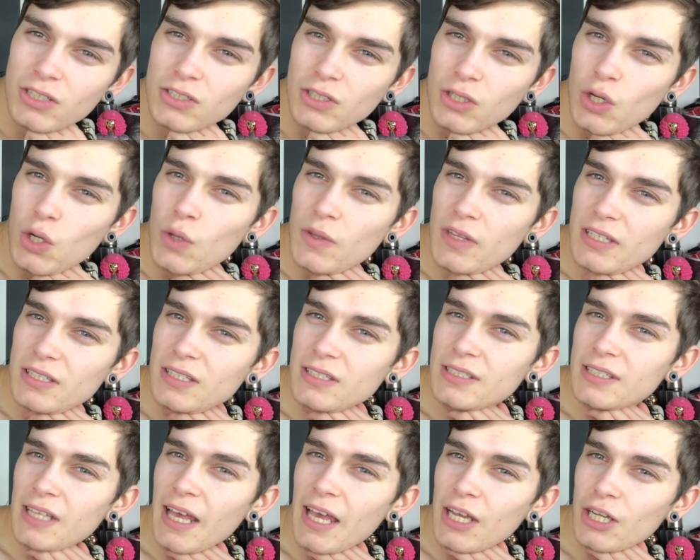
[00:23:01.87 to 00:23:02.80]
So this is
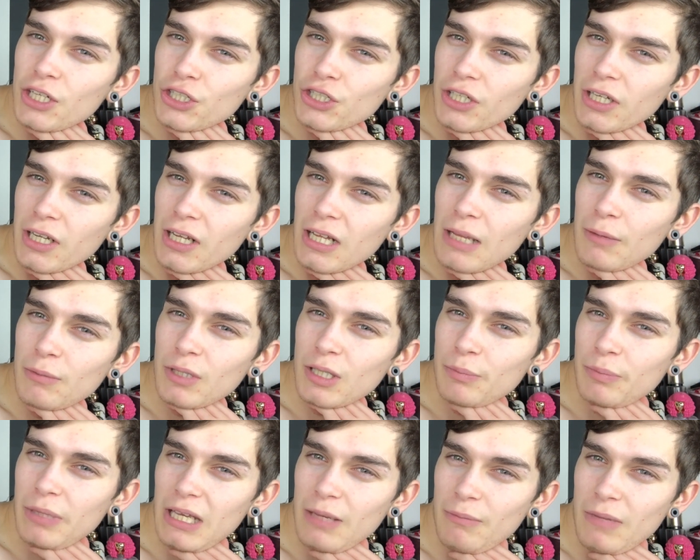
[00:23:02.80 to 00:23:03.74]
eggshell. I'm gonna
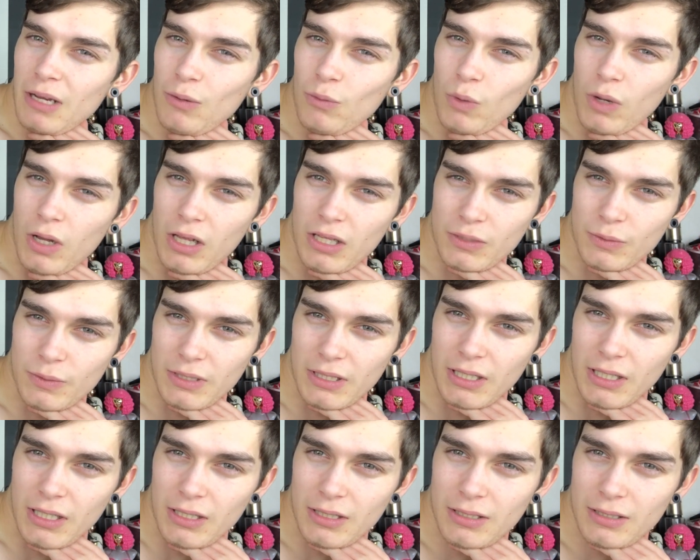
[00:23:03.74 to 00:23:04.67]
paint my walls with
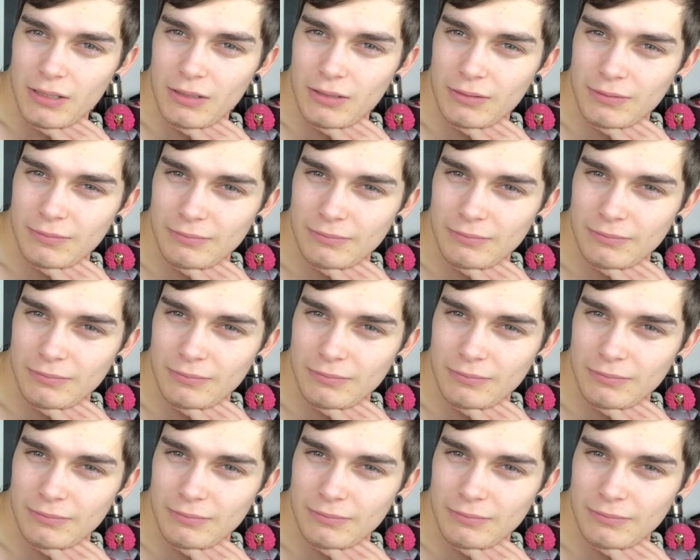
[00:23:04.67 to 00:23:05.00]
this.